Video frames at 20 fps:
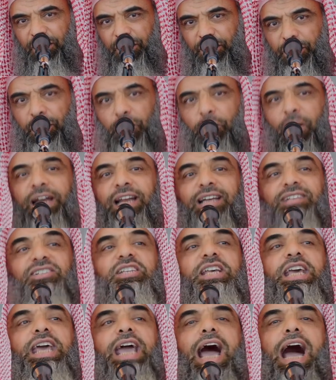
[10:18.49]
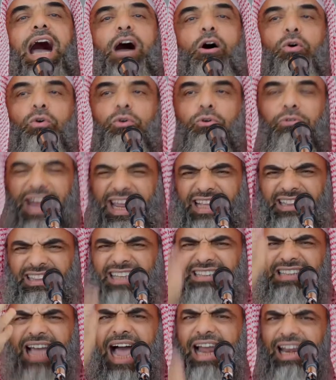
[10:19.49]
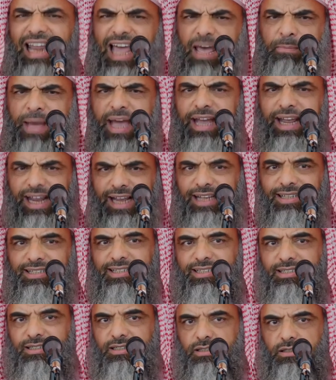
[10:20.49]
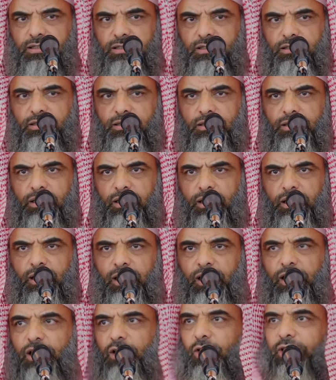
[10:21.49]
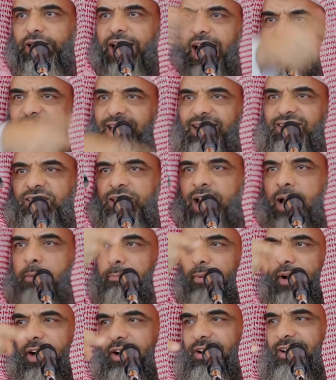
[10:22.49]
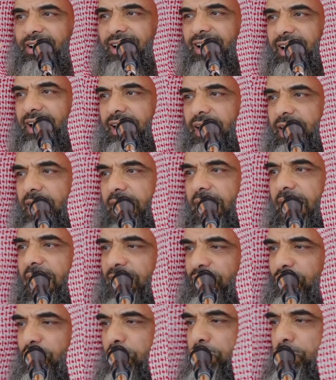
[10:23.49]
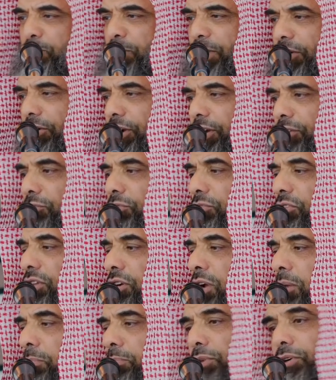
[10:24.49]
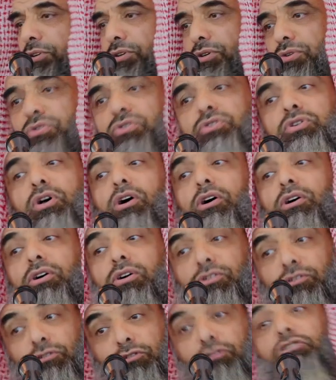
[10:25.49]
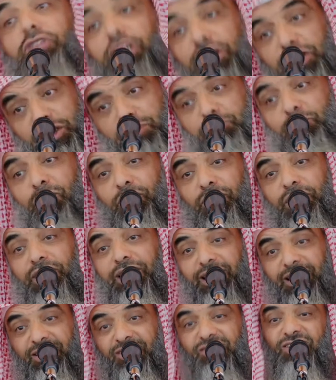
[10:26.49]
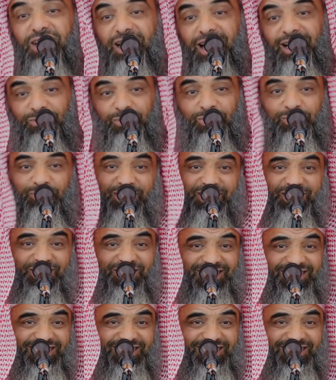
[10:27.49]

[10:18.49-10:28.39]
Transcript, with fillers: You want to see how great the dilemma is? Look at this number and compare it to the number you saw this morning in Salatul Fajr.